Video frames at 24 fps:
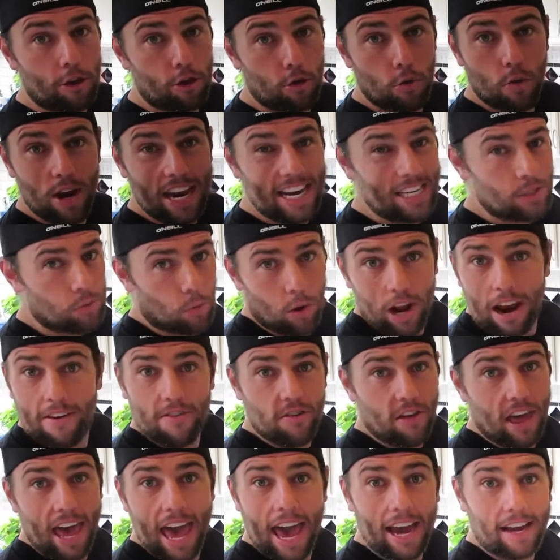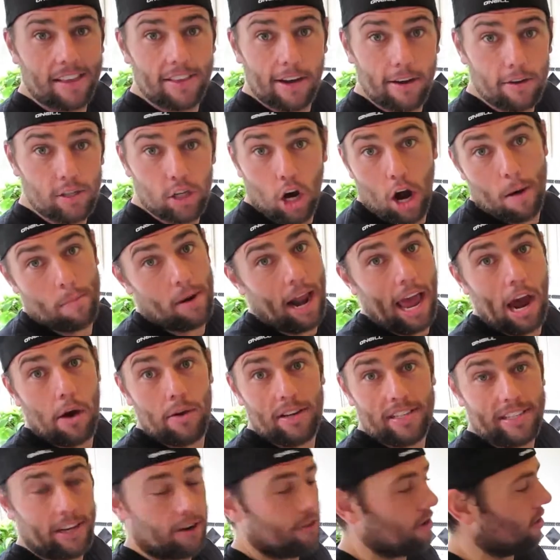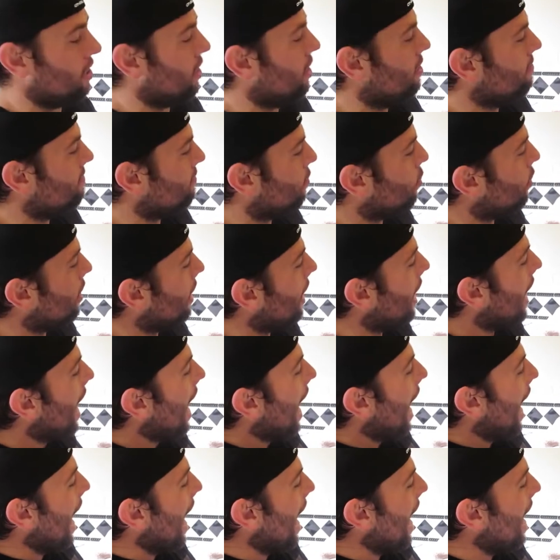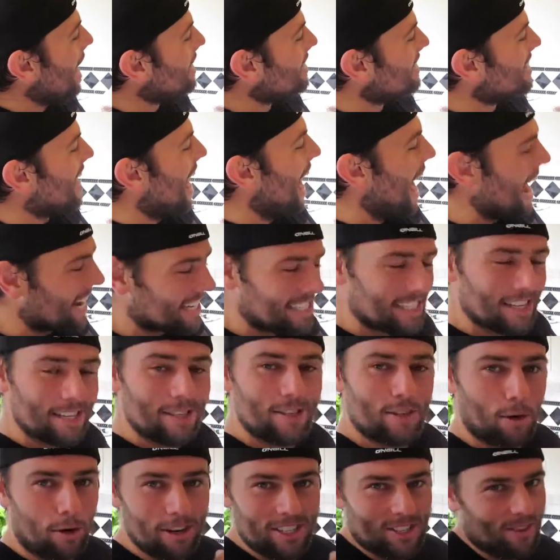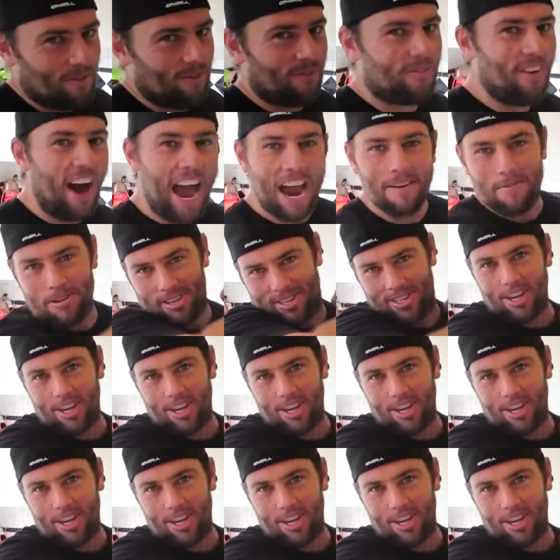threes, whatever the heck those are, but I always hear they're good for you. And an excellent source of fiber,